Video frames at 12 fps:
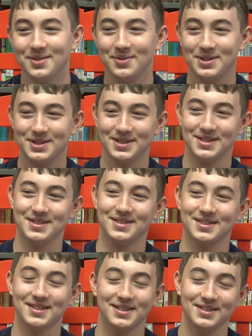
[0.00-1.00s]
which
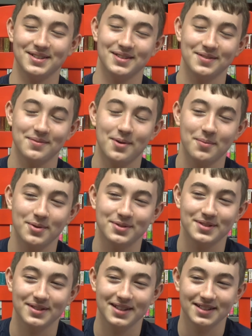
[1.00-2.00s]
is
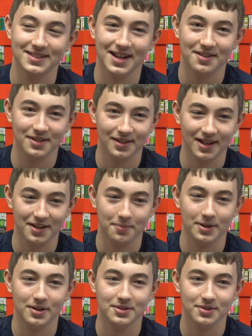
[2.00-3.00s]
almost exactly like a
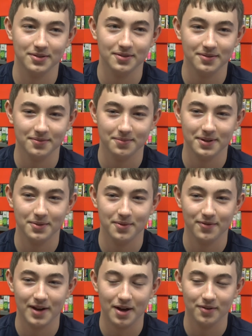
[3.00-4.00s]
baritone, but with
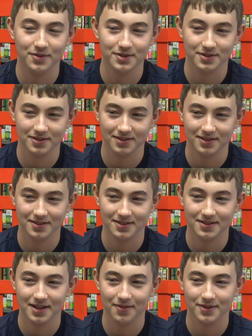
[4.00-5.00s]
valves
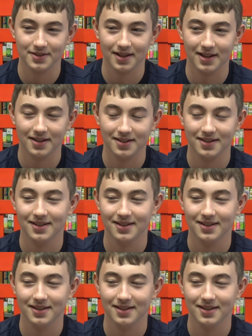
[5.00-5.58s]
instead of a slide.